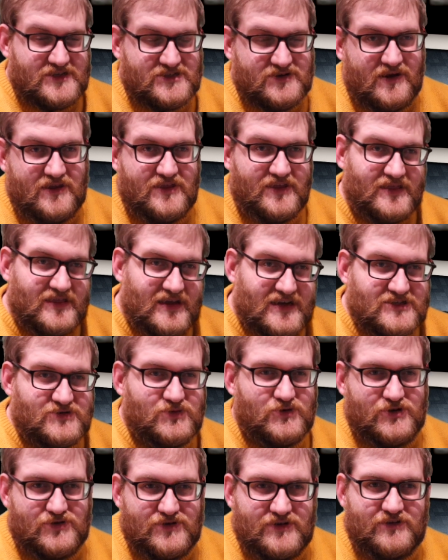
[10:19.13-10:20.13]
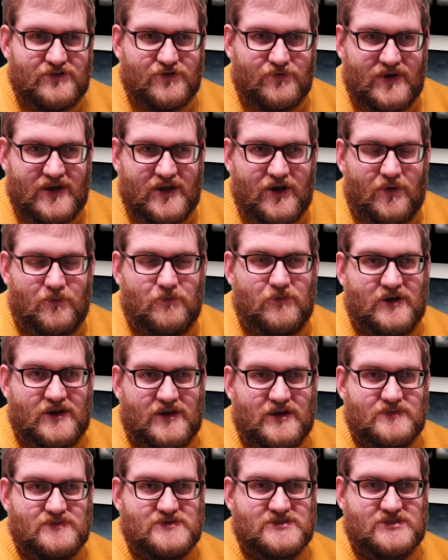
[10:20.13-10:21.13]
So I think that's what you'll need to weigh up when
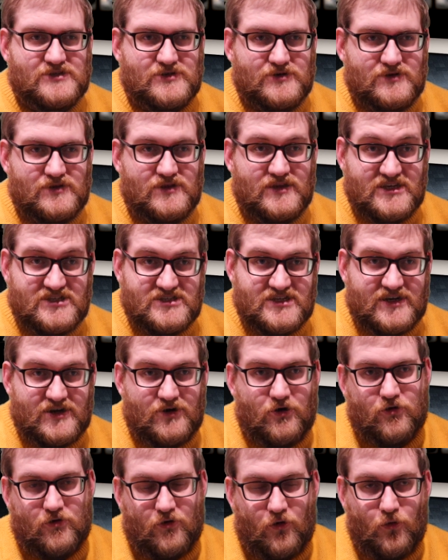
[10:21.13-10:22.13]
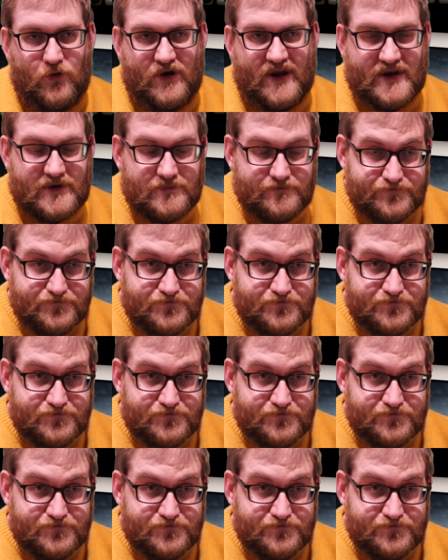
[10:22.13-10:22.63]
it comes to leasing or owning.